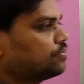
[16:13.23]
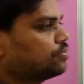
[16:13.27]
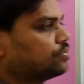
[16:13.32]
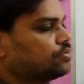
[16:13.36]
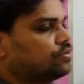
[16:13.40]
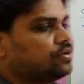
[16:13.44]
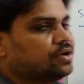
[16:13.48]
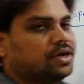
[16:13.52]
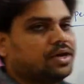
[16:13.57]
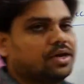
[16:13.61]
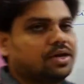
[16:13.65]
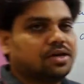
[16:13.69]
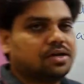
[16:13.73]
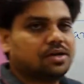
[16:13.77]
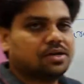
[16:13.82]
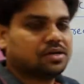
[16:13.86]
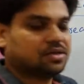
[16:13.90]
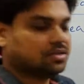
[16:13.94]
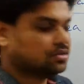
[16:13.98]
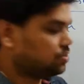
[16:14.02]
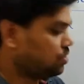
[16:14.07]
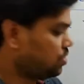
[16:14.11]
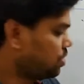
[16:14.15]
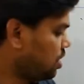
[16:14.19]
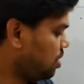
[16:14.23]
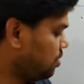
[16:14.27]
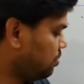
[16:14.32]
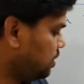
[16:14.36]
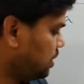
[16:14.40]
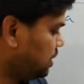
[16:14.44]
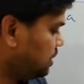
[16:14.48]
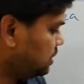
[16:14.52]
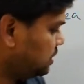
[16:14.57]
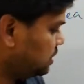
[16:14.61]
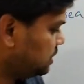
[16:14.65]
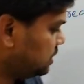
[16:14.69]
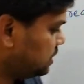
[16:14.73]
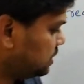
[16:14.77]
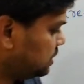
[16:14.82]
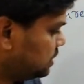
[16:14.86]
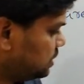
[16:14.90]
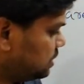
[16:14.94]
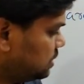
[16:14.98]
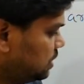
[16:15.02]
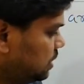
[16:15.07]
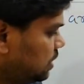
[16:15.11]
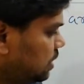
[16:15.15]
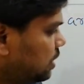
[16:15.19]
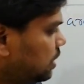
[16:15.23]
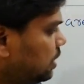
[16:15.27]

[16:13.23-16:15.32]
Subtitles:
Okay, so how does this